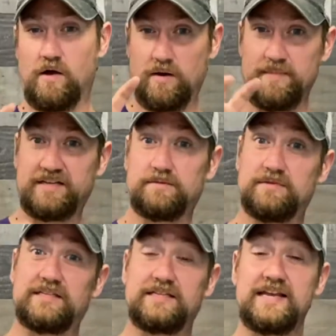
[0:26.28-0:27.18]
want to make some
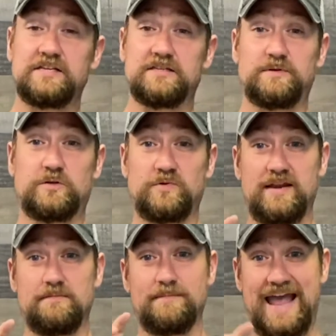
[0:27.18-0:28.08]
distinctions
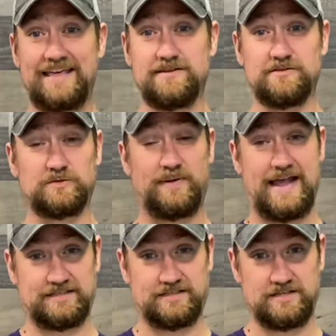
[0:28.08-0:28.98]
between Matthew's
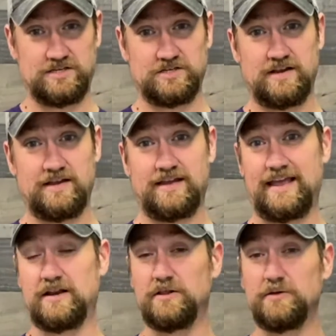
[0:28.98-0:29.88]
passage
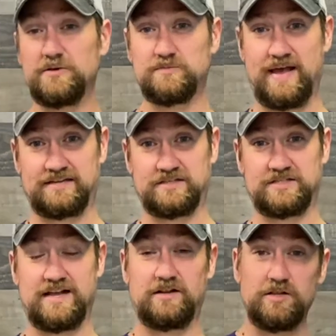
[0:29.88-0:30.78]
and Luke's
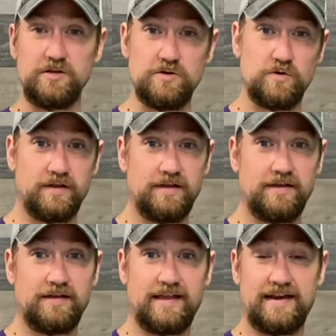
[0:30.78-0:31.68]
passage. Now, Luke,
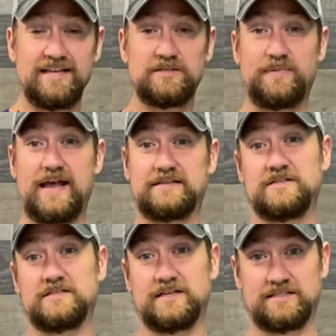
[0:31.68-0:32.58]
in his
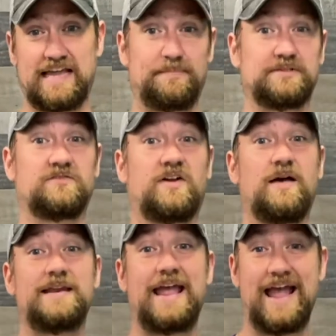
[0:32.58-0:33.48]
passage, the disciples have
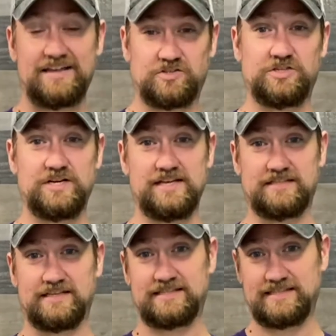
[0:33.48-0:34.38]
come and asked
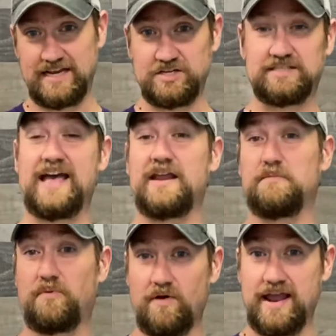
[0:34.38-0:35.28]
Jesus, teach us how to
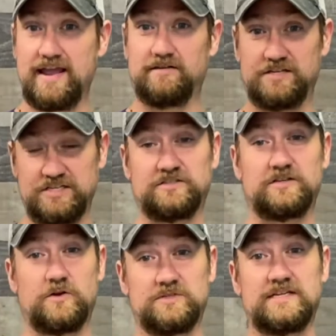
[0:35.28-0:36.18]
pray, and Jesus
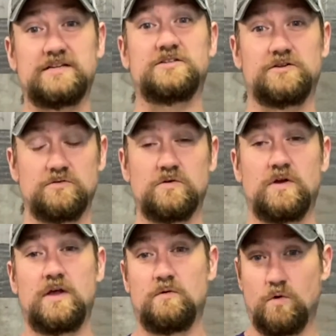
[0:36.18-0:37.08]
goes into
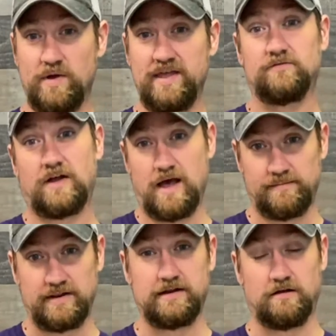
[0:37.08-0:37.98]
what we have
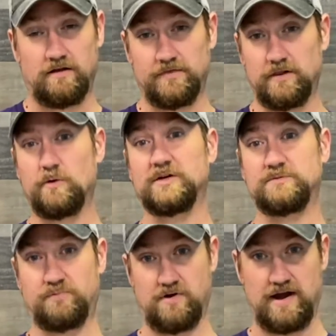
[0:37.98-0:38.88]
commonly called the
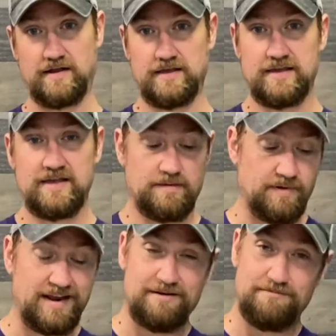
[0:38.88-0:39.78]
Lord's Prayer.
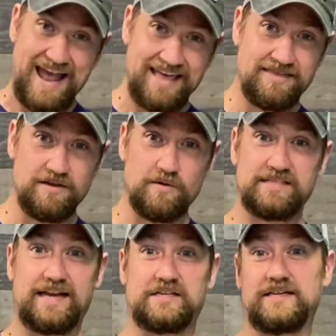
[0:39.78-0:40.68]
But in Matthew,
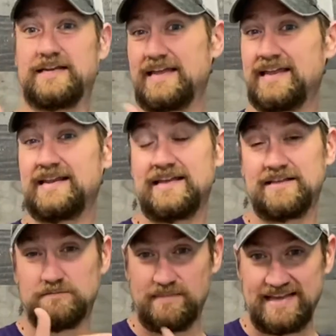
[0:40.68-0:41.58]
it's actually in
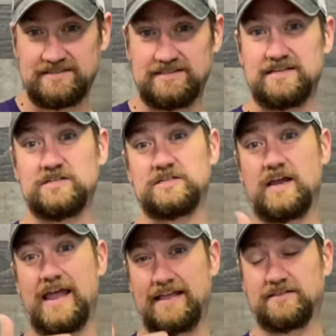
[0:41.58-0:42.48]
his message
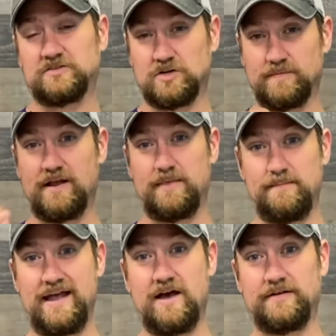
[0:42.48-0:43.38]
at the Sermon on the
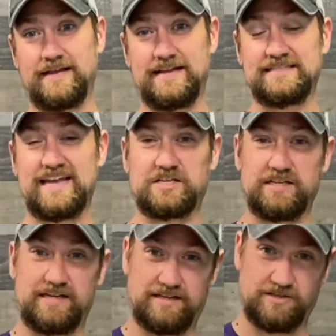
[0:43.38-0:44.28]
Mount, and he's
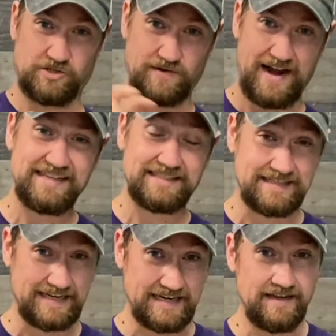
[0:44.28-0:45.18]
actually
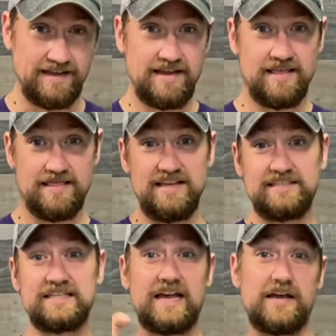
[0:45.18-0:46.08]
contrasting,
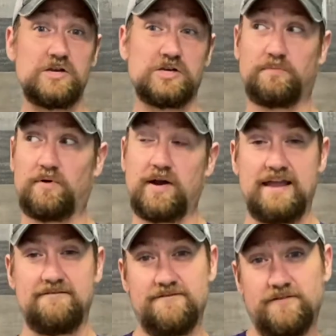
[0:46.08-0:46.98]
this is how you should
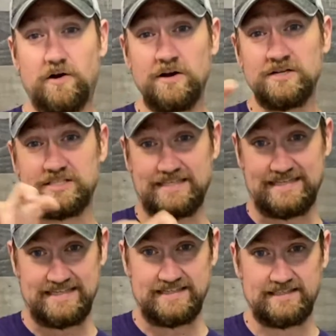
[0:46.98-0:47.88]
pray,
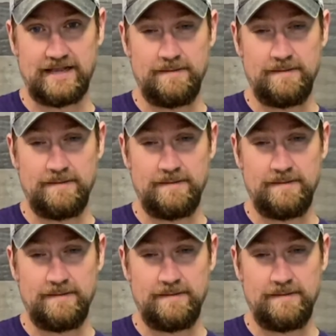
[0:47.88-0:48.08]
versus